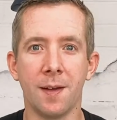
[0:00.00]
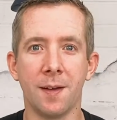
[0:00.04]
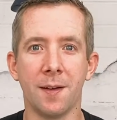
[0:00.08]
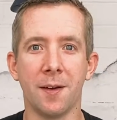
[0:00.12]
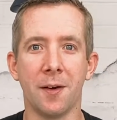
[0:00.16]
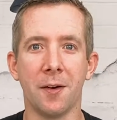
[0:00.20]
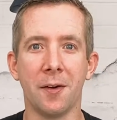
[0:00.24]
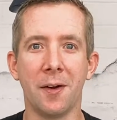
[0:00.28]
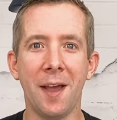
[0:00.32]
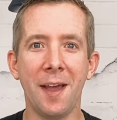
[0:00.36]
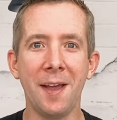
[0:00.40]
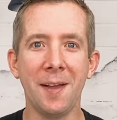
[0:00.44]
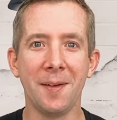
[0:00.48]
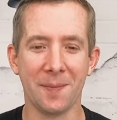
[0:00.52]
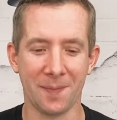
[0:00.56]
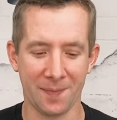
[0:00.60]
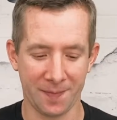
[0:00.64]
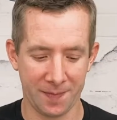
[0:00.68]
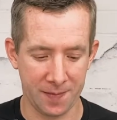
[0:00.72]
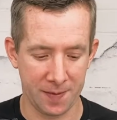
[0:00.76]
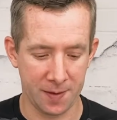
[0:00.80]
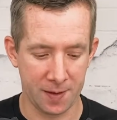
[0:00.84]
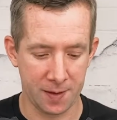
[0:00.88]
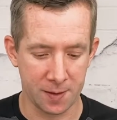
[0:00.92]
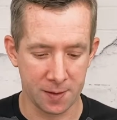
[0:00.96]
Okay,
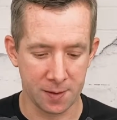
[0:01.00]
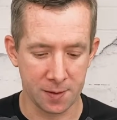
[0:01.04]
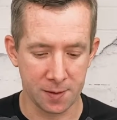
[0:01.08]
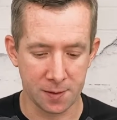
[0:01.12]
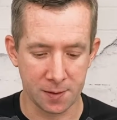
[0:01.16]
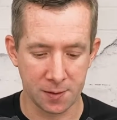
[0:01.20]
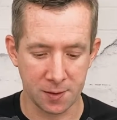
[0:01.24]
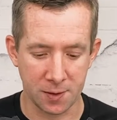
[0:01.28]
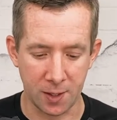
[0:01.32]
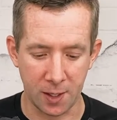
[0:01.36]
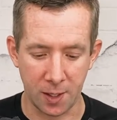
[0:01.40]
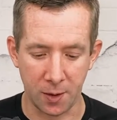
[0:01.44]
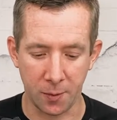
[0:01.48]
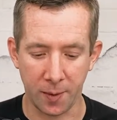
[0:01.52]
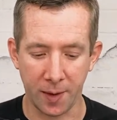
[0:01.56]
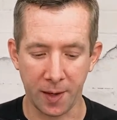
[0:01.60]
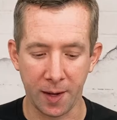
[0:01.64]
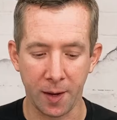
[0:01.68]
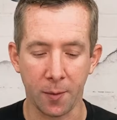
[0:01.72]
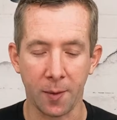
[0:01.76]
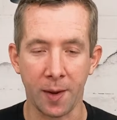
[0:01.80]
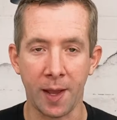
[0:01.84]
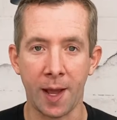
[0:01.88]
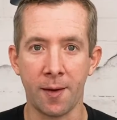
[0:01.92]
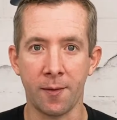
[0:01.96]
so there we
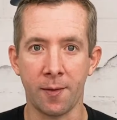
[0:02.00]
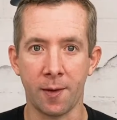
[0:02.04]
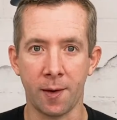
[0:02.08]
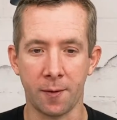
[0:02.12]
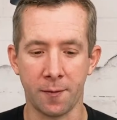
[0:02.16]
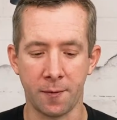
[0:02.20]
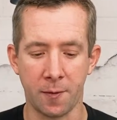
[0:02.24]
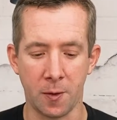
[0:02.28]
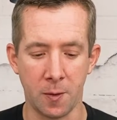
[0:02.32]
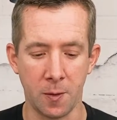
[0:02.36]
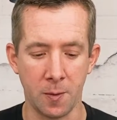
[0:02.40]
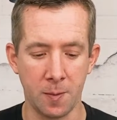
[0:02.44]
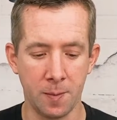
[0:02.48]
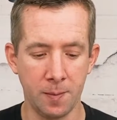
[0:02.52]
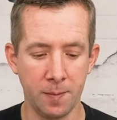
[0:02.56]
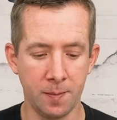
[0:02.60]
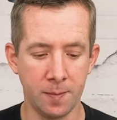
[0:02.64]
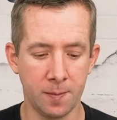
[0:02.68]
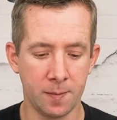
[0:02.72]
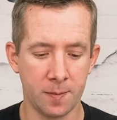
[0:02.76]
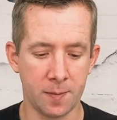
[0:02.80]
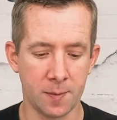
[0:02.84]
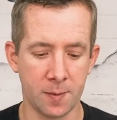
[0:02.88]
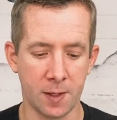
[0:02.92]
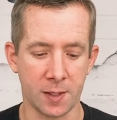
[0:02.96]
go. We have our foam
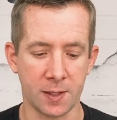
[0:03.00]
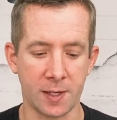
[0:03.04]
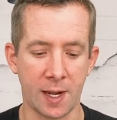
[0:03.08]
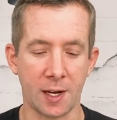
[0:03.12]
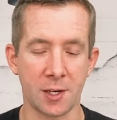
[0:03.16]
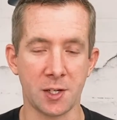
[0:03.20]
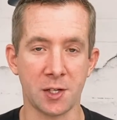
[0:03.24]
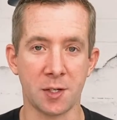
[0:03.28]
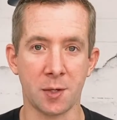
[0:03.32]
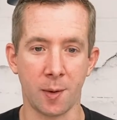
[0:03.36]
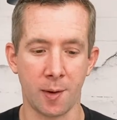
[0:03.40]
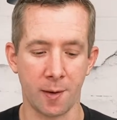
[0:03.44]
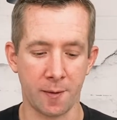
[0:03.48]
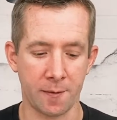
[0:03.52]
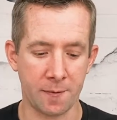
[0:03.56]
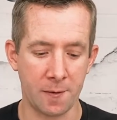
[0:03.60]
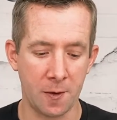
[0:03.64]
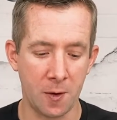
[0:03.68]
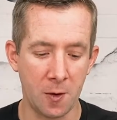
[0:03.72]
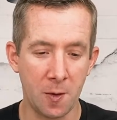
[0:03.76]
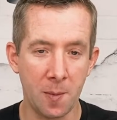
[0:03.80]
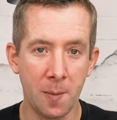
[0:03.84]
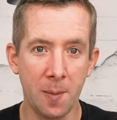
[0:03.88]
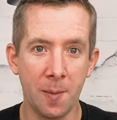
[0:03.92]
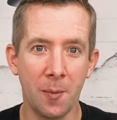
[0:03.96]
attached to our
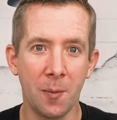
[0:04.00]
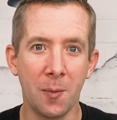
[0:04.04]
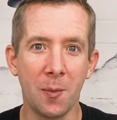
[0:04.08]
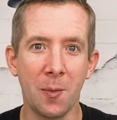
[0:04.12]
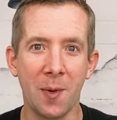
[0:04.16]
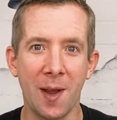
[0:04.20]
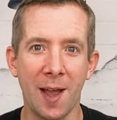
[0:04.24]
foam.